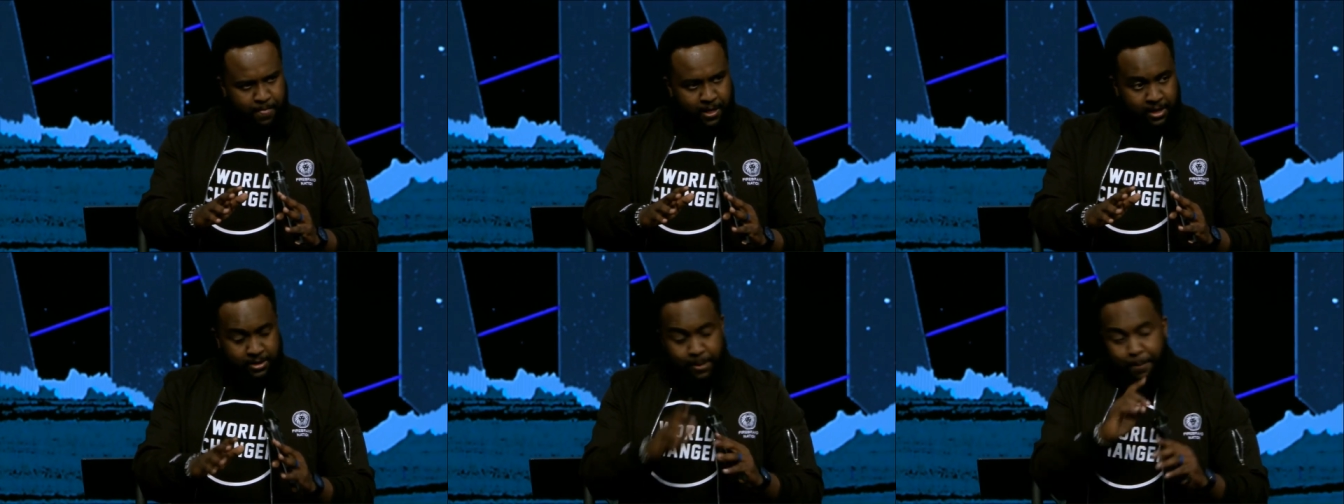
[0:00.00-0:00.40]

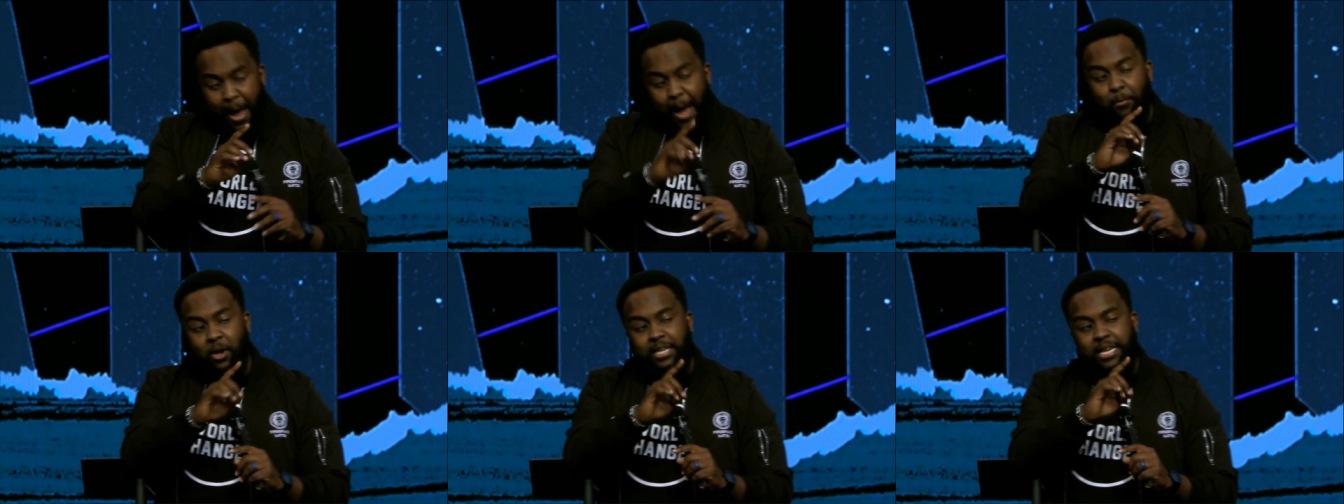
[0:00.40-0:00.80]
The
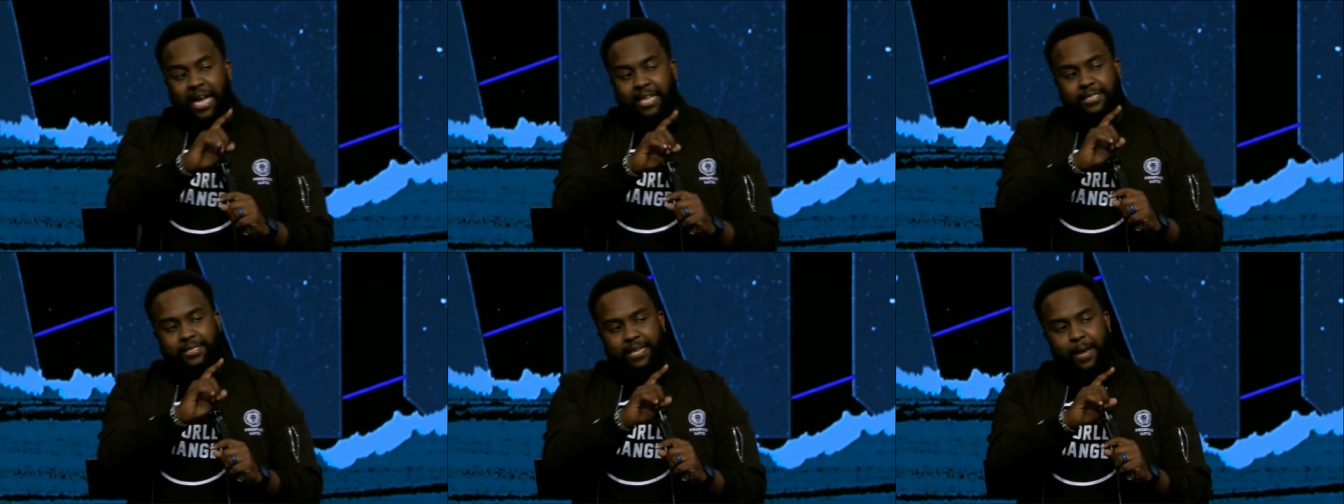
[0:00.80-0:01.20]
Bible
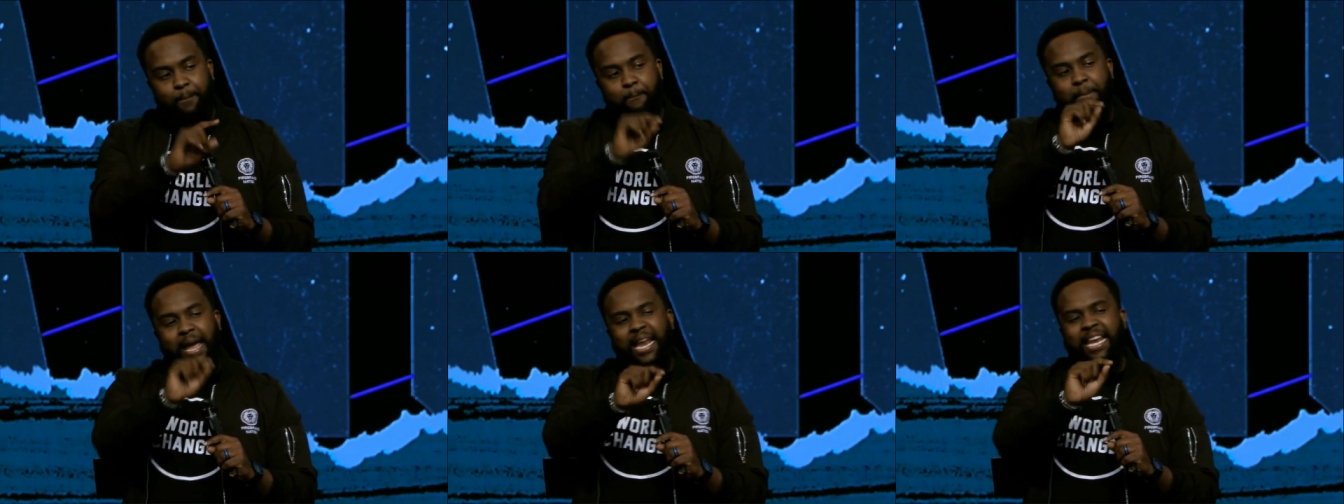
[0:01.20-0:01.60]
does say,
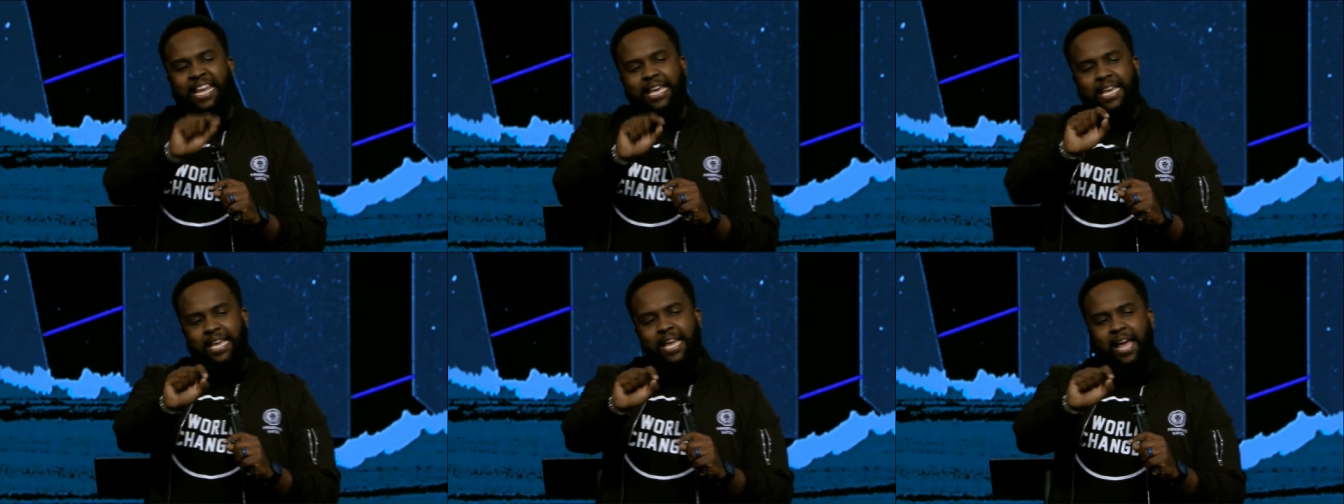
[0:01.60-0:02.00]

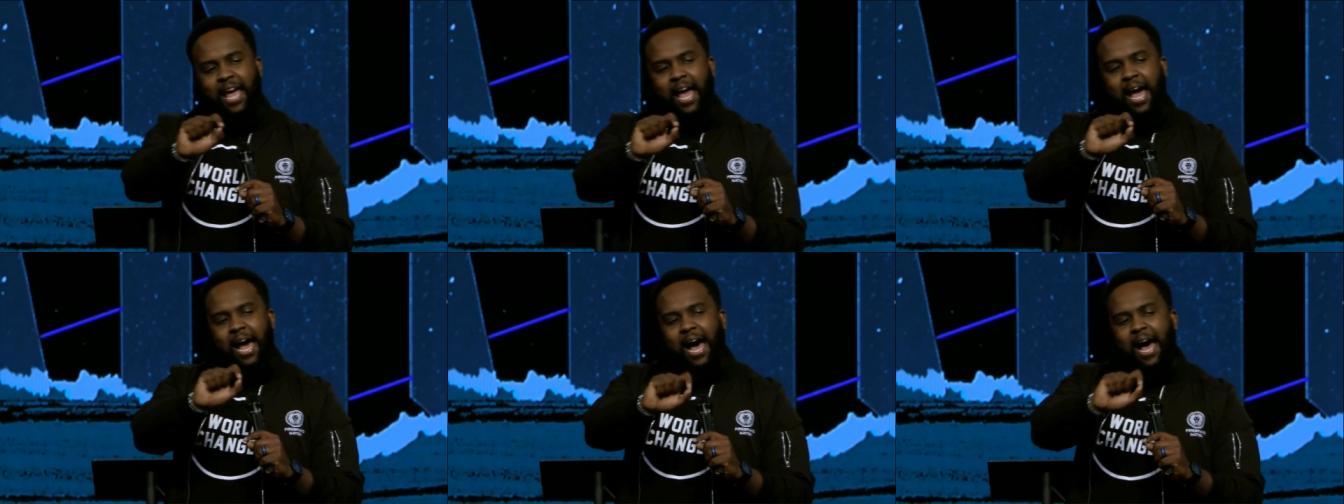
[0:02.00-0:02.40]
many
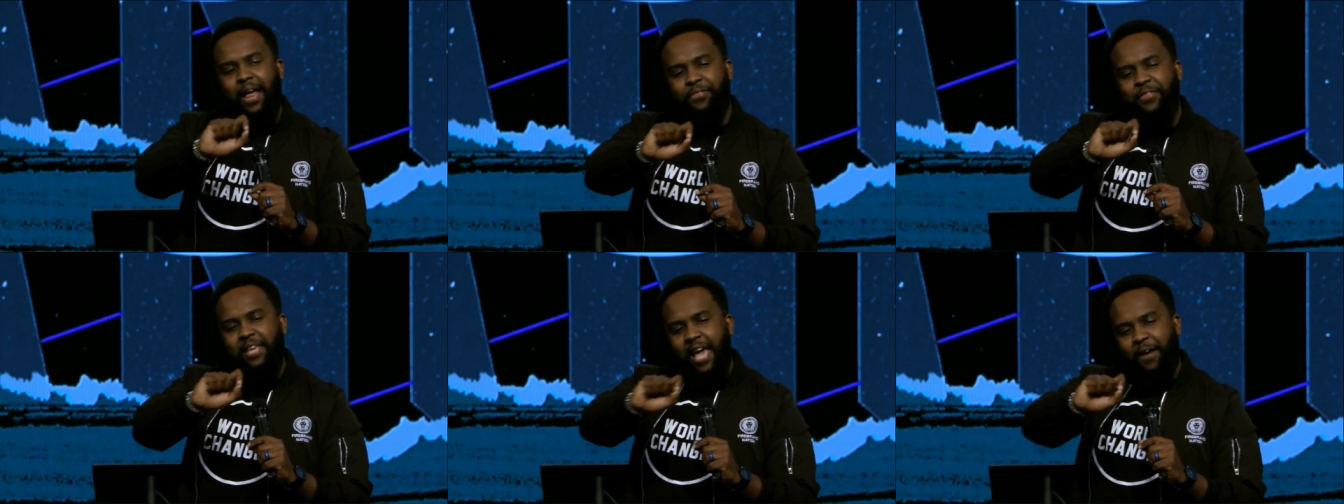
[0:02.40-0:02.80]
are
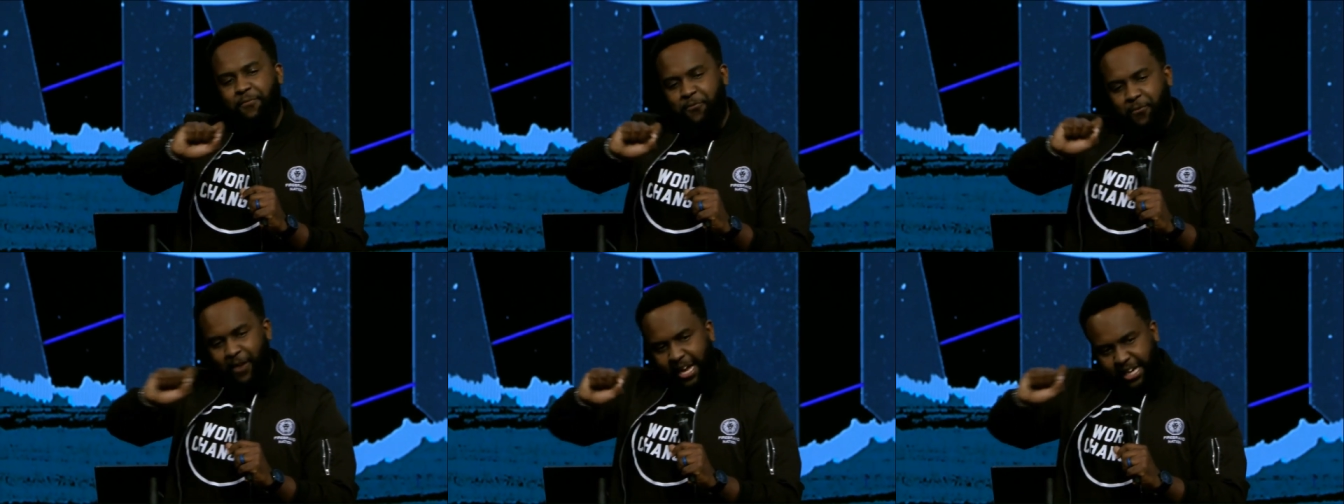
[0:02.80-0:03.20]
the
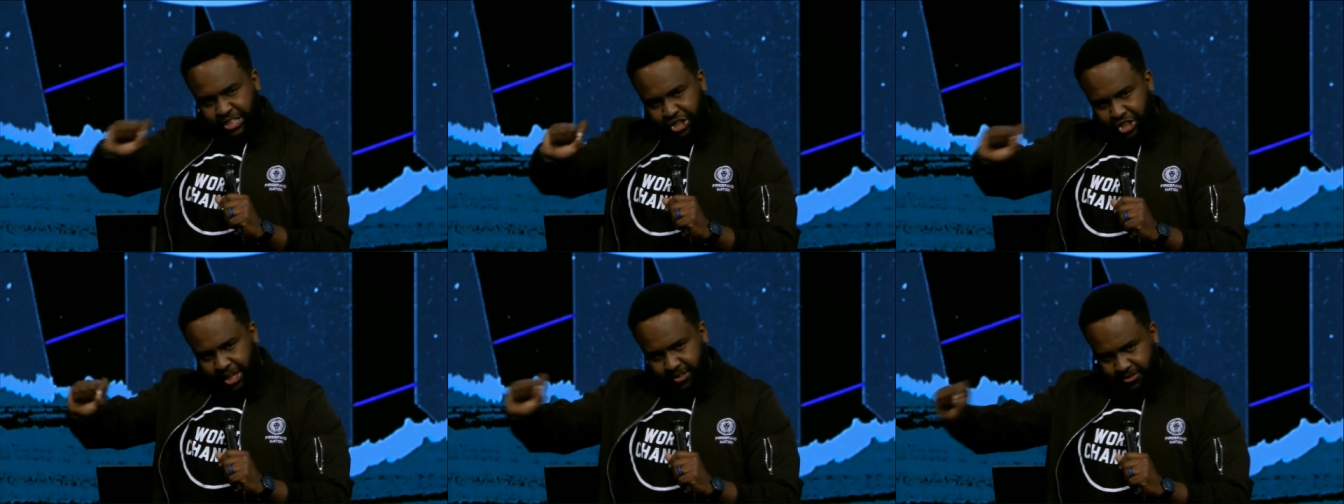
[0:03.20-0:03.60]

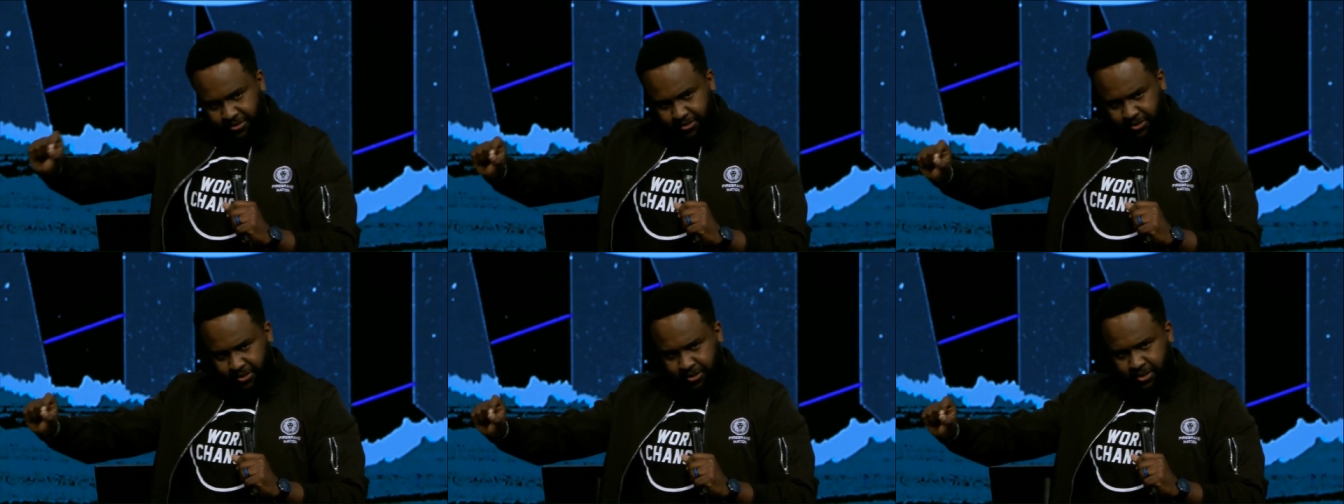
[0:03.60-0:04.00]

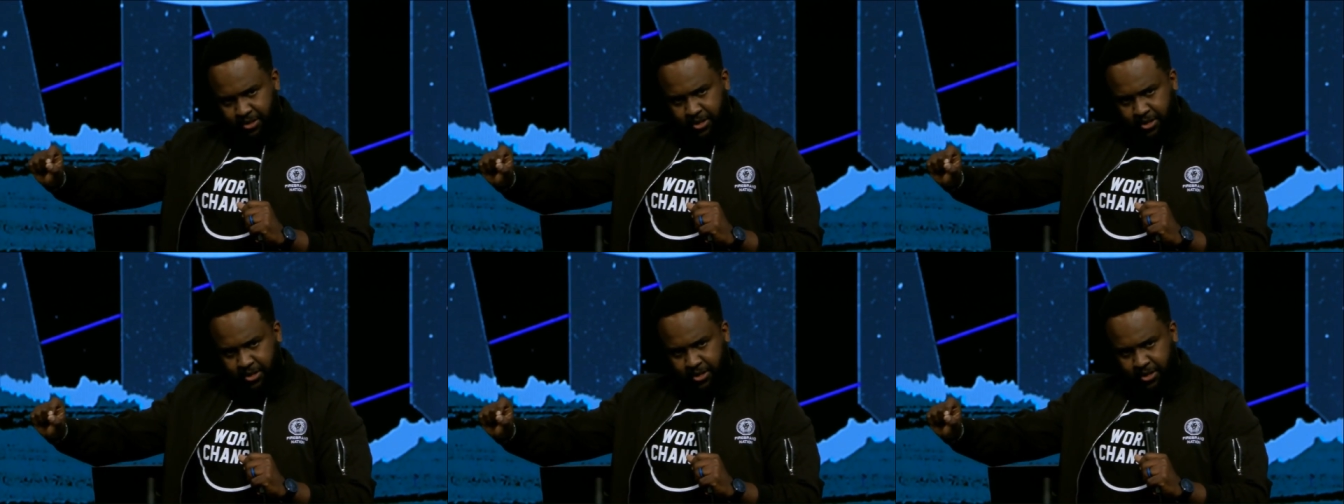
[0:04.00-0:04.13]
afflictions